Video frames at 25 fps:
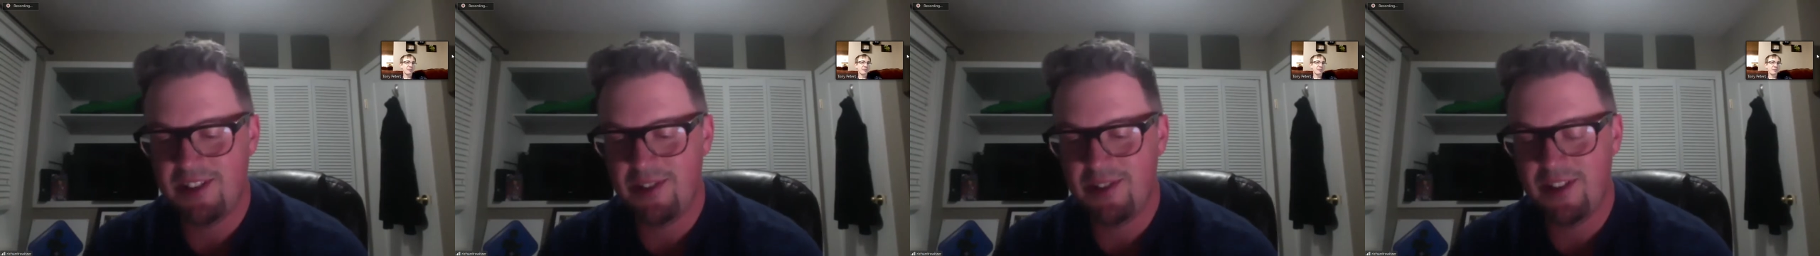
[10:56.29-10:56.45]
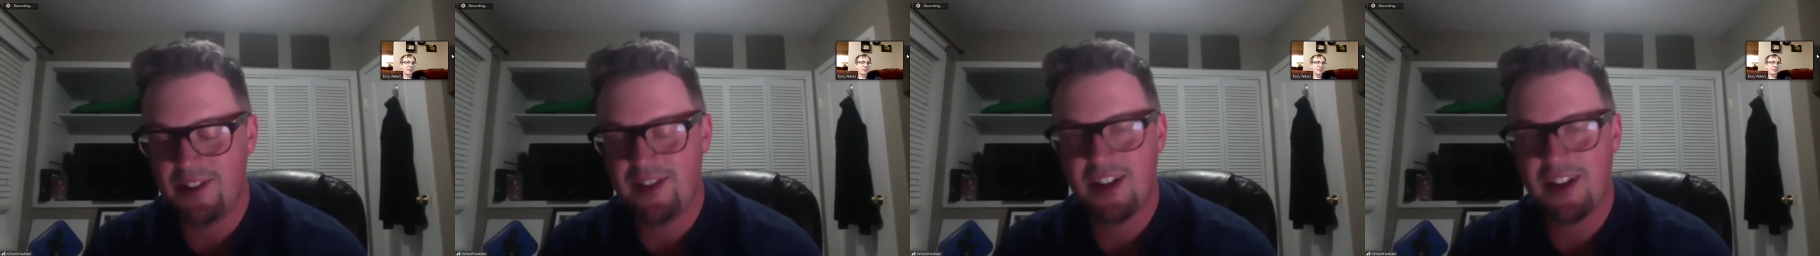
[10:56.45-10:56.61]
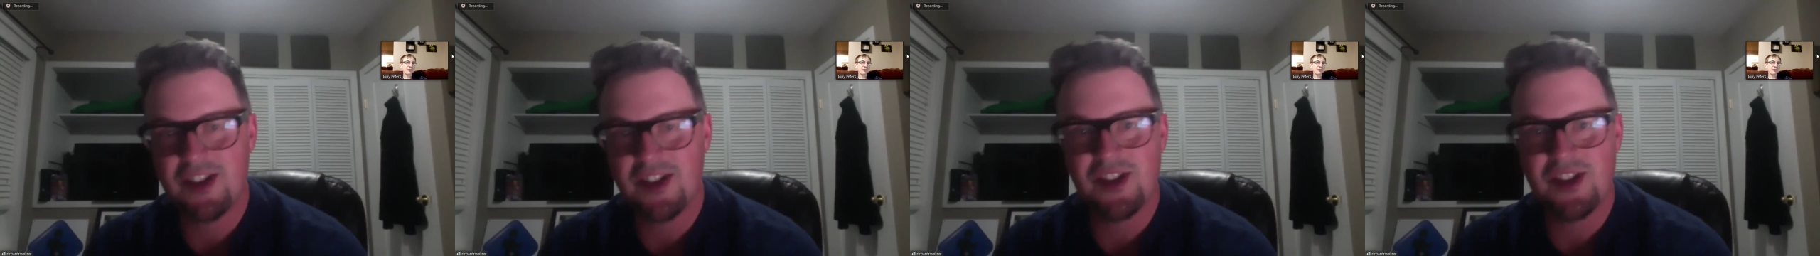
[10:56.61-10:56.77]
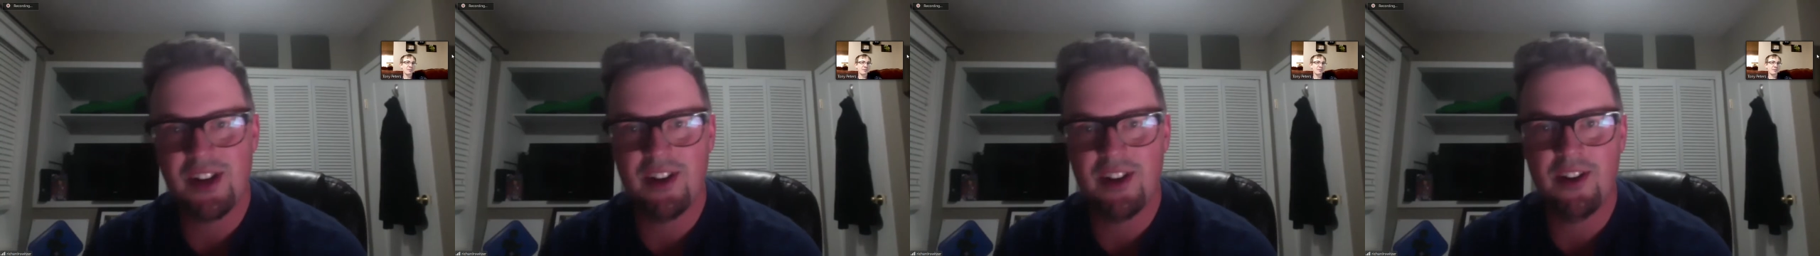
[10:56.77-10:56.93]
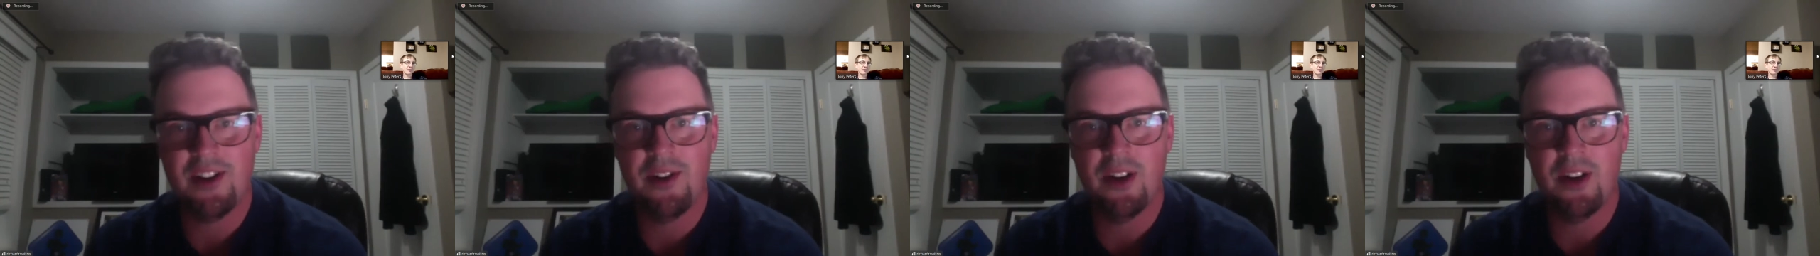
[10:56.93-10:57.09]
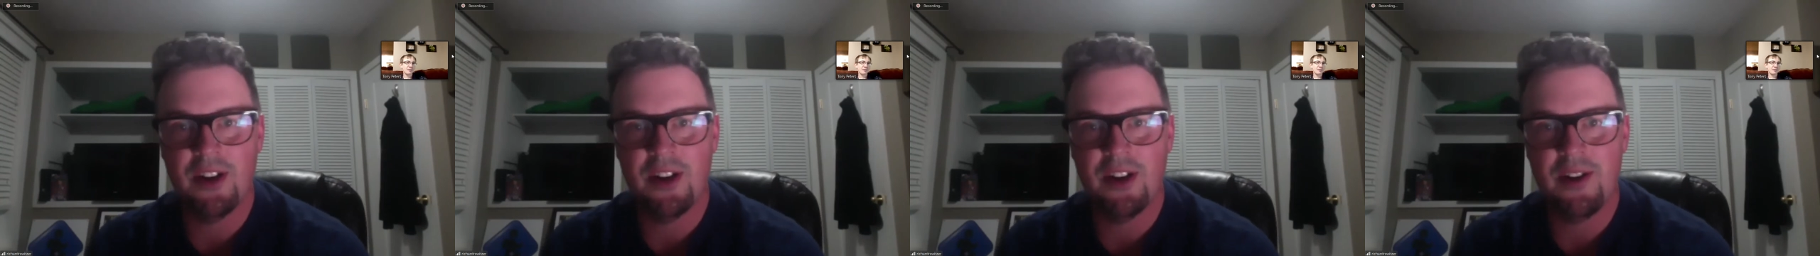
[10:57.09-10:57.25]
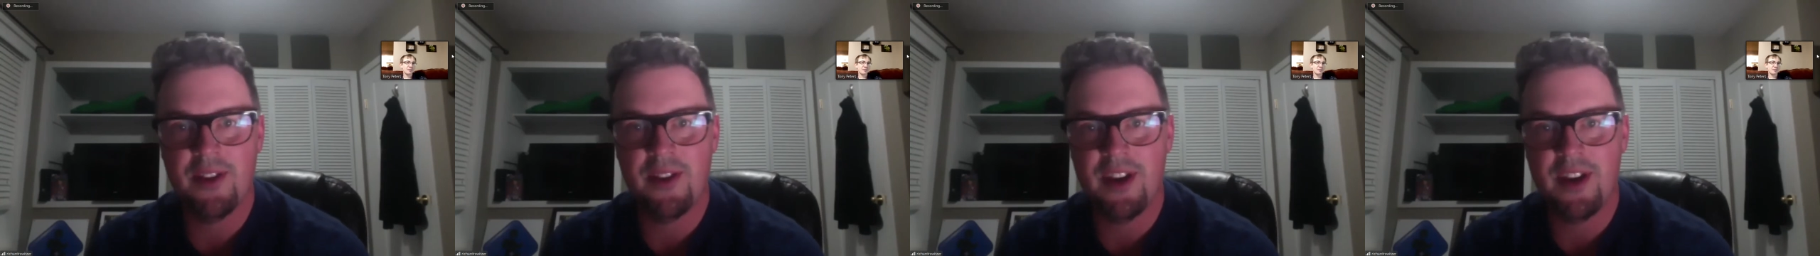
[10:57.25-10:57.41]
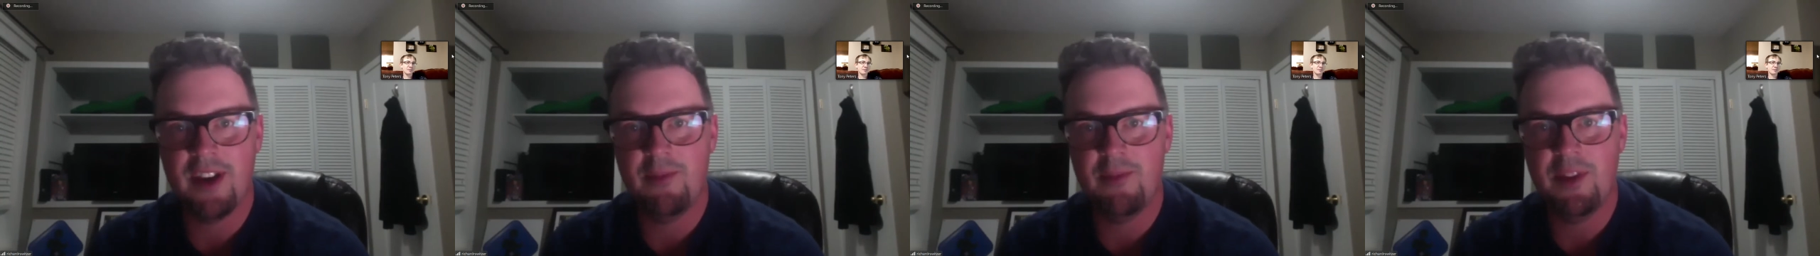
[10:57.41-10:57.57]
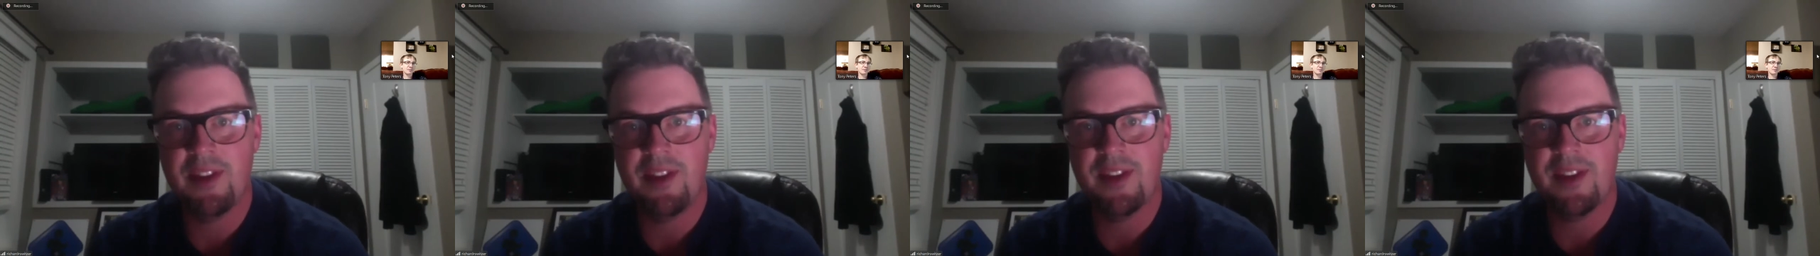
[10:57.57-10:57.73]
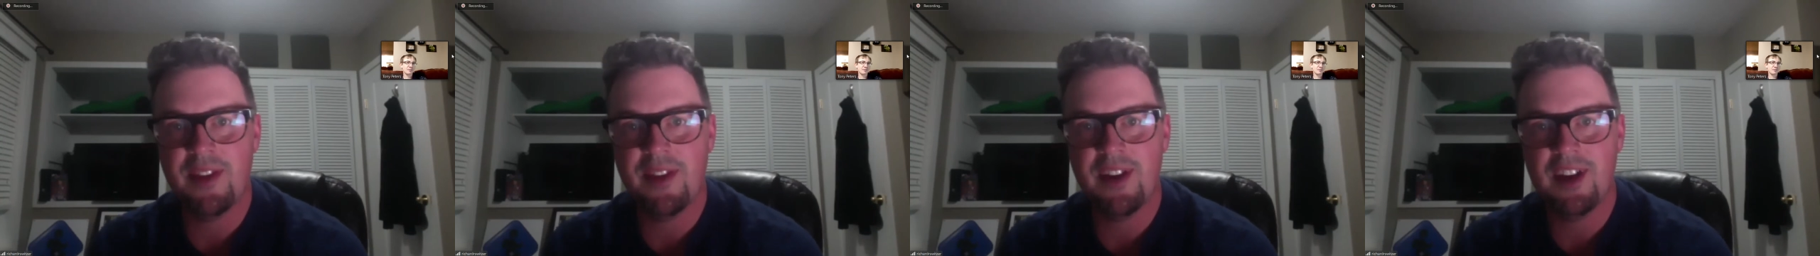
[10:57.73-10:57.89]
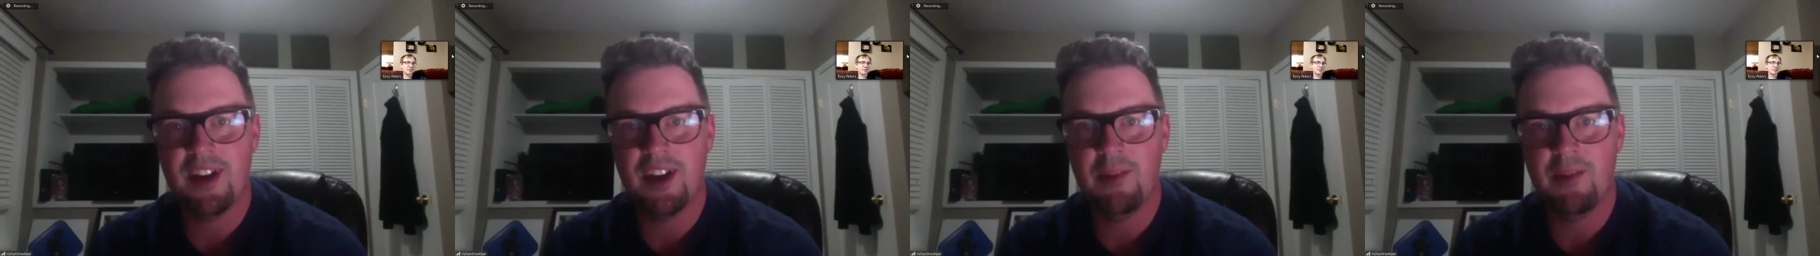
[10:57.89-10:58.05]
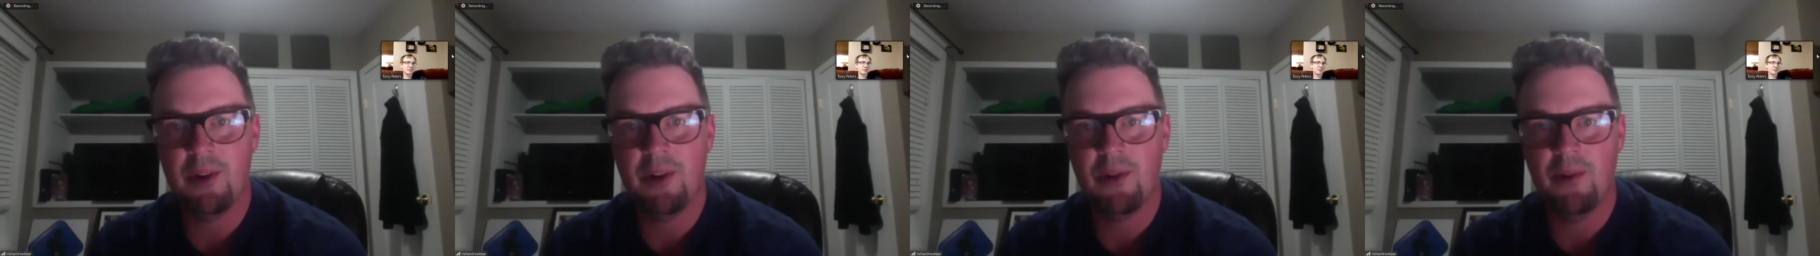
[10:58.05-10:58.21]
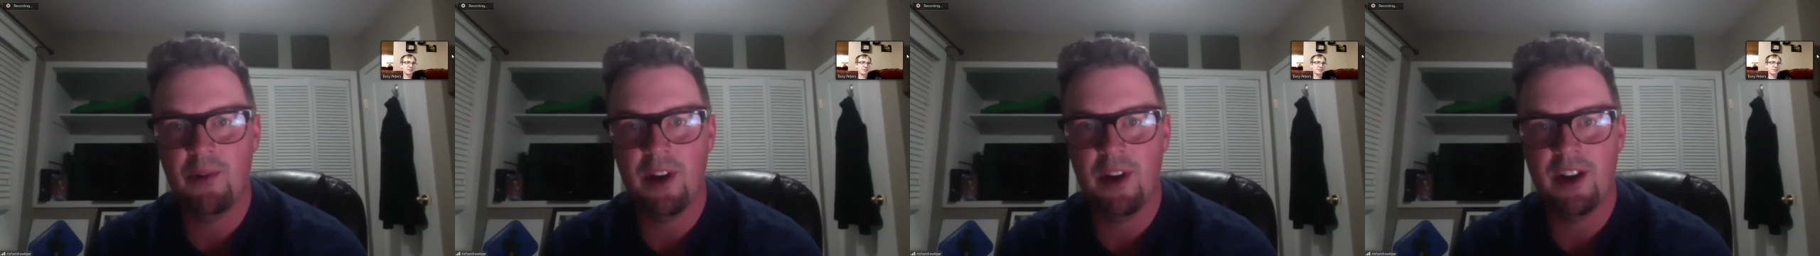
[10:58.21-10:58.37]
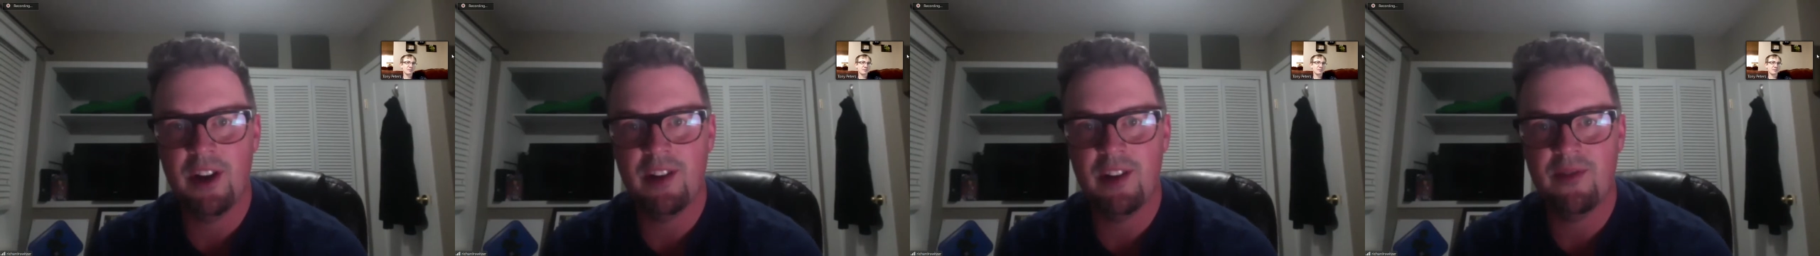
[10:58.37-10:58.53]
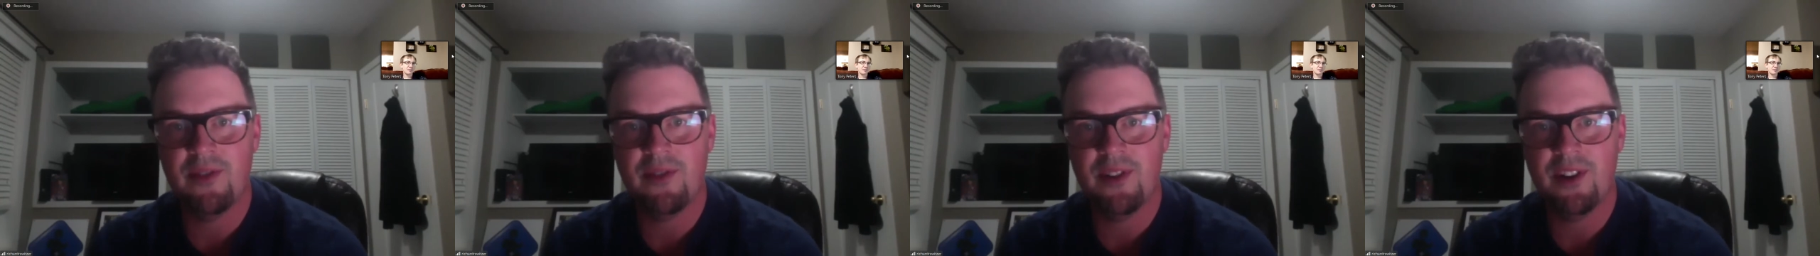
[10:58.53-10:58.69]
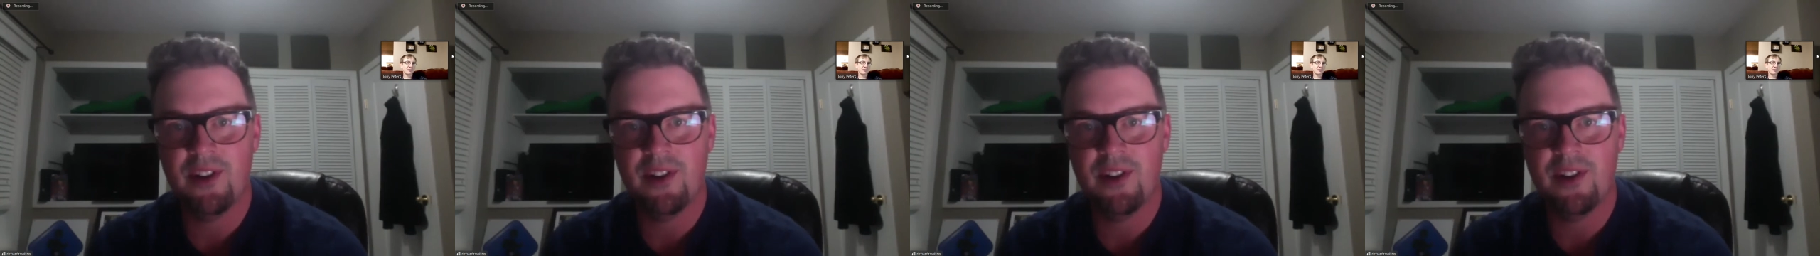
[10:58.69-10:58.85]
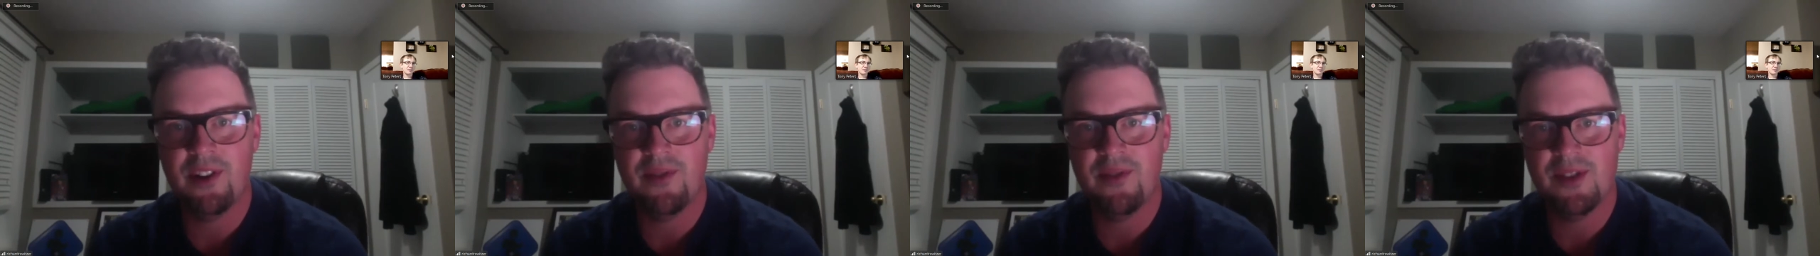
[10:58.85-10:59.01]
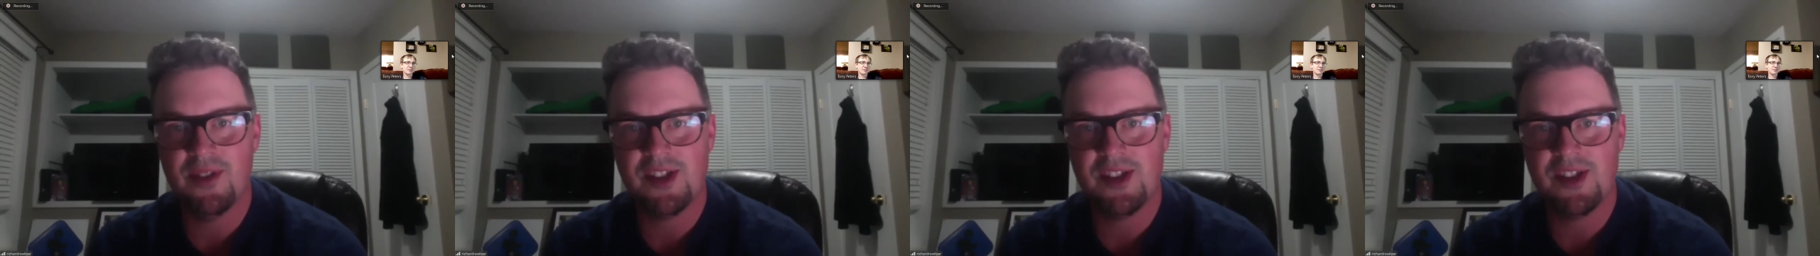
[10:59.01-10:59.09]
You know, I touched on it earlier that I've been thinking about running for,